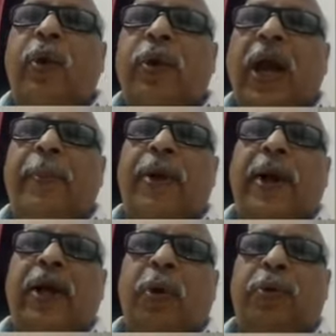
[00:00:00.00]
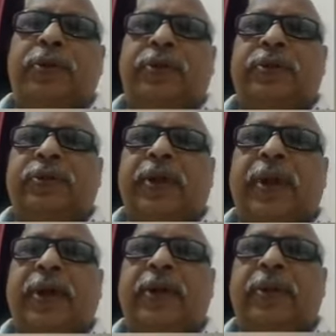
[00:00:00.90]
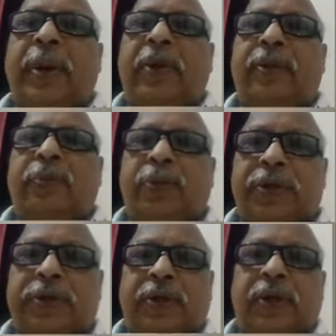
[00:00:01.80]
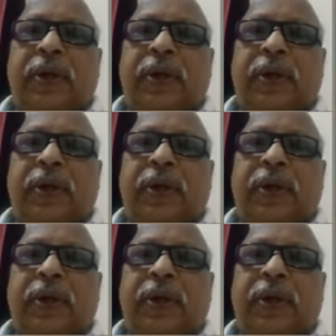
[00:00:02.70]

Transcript: no timer and counter circuit in the microprocessor.